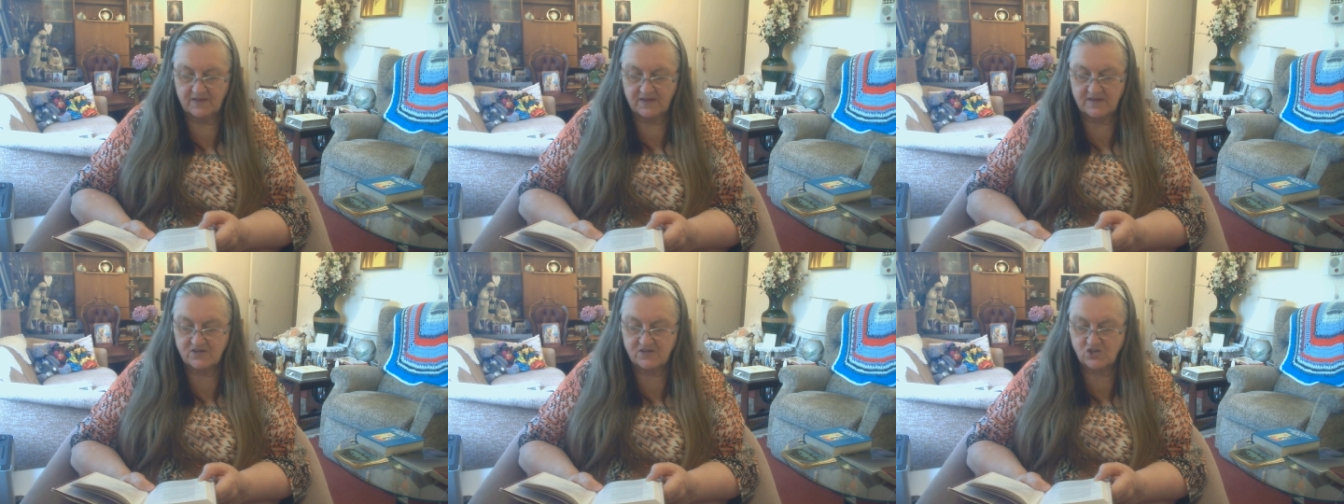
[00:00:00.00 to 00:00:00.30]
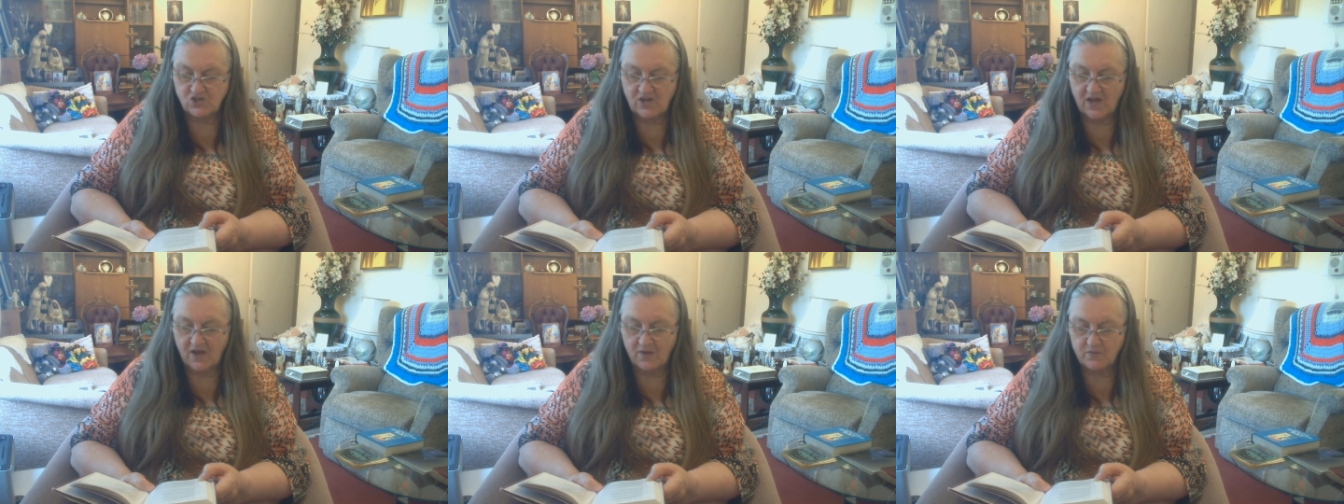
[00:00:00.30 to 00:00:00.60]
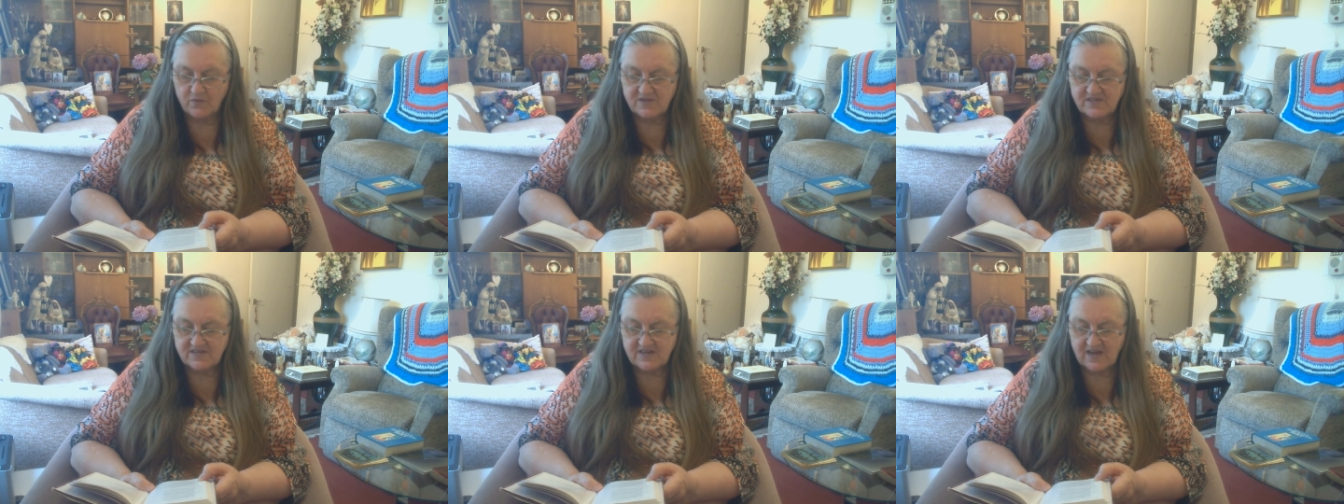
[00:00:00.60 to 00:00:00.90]
He
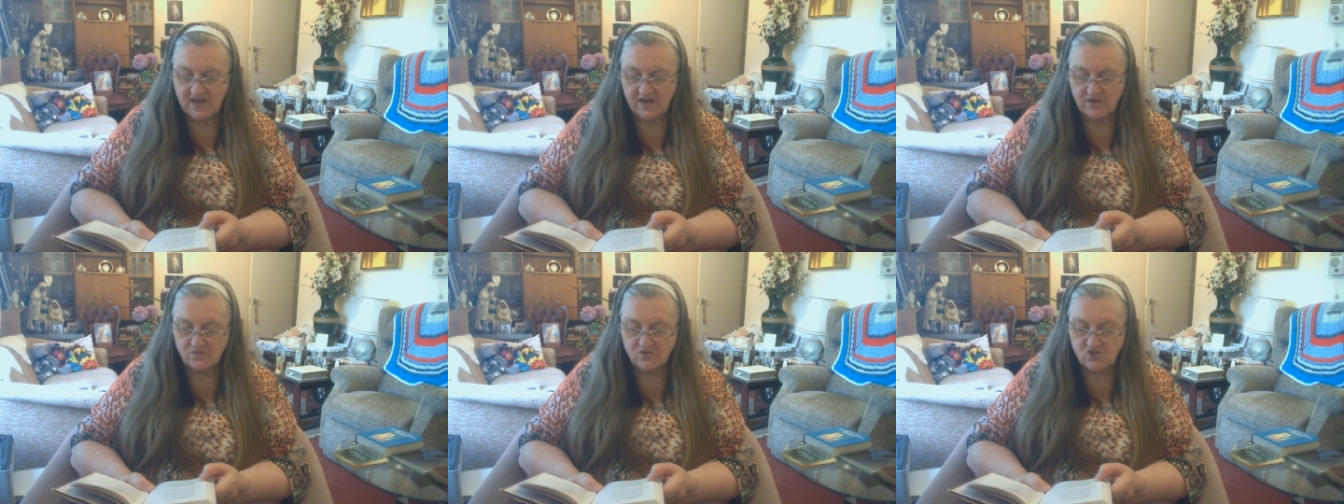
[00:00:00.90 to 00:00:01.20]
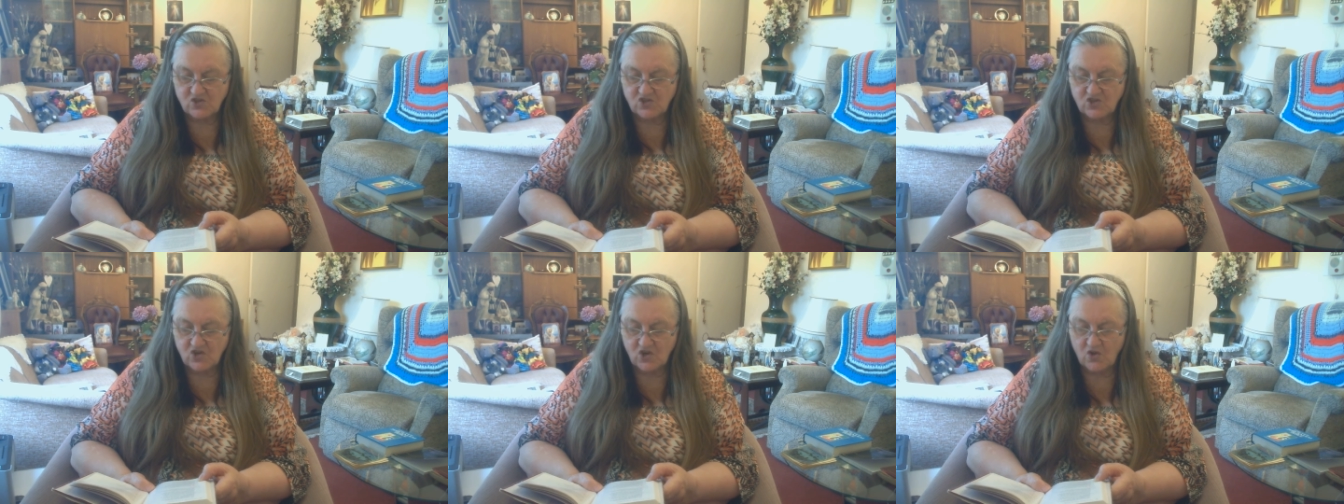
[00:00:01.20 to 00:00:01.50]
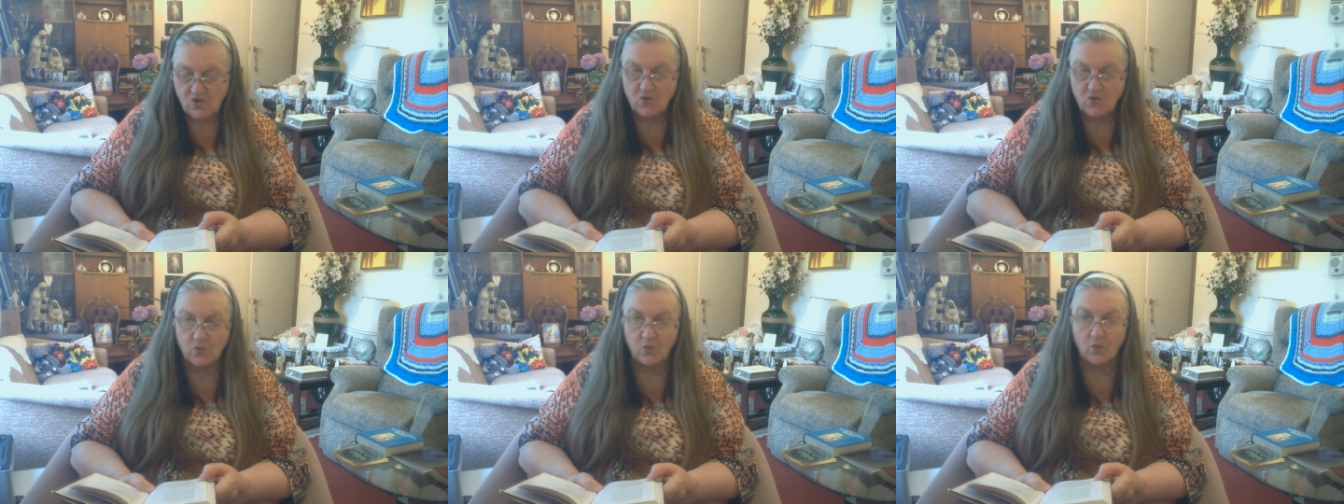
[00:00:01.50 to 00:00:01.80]
showers down
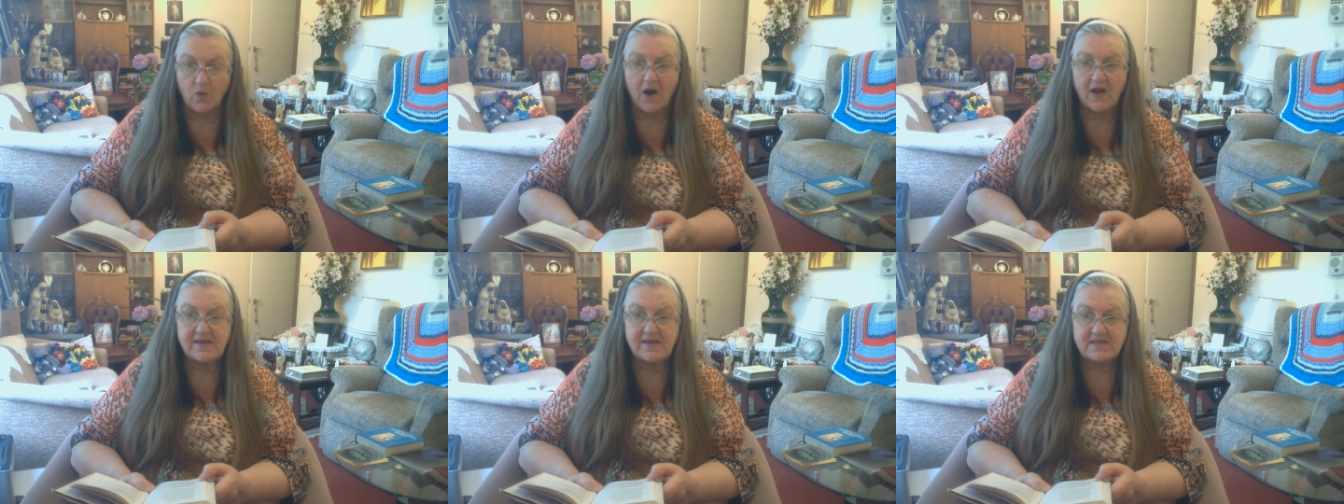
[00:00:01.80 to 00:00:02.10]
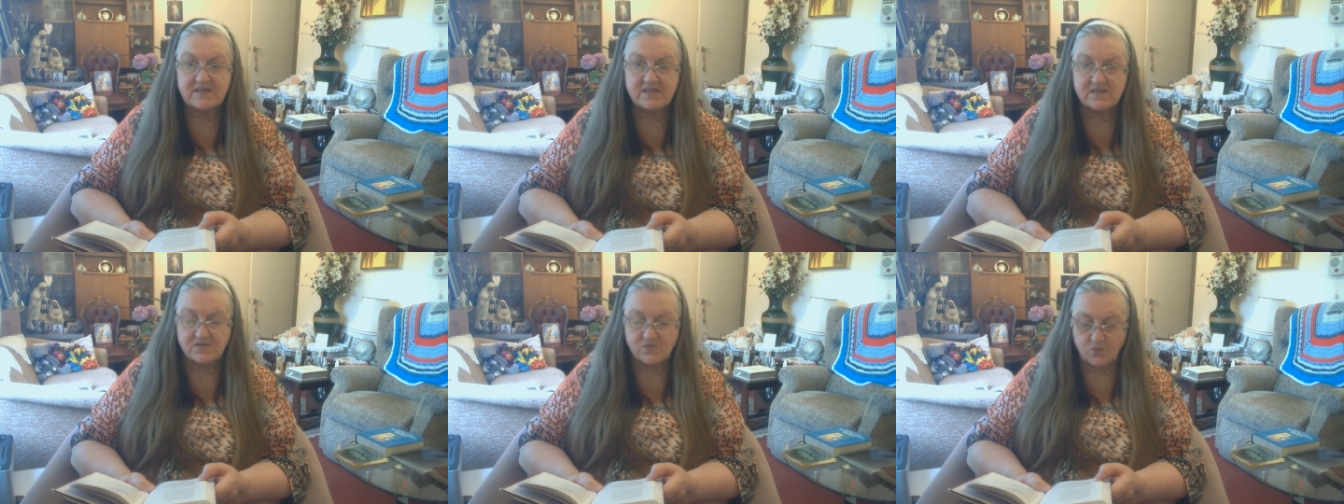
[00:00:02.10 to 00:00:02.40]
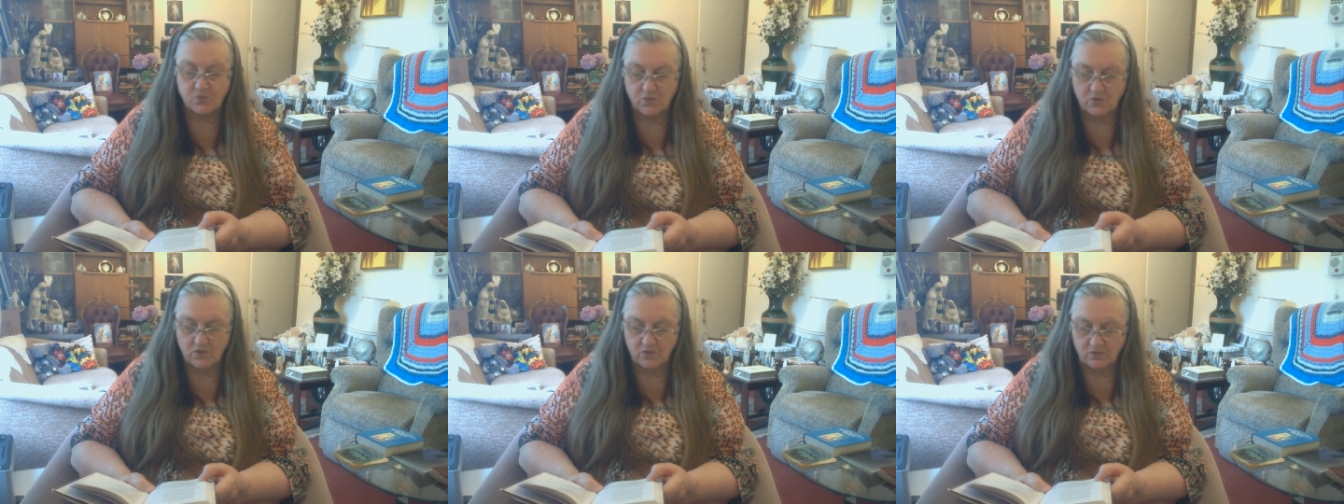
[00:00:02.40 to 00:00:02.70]
snow white as
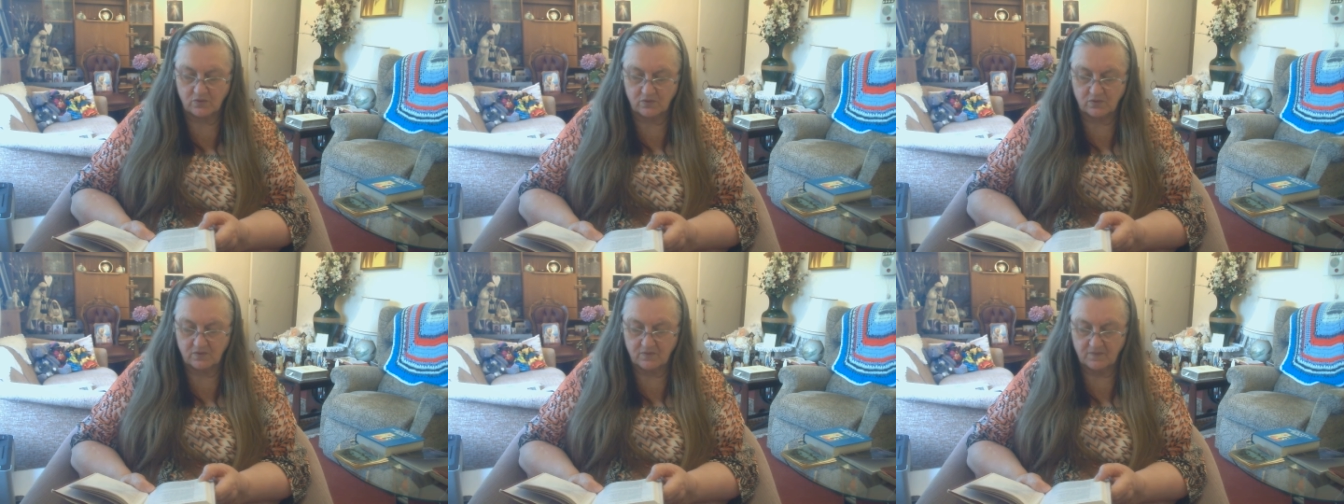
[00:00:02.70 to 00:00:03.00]
wool.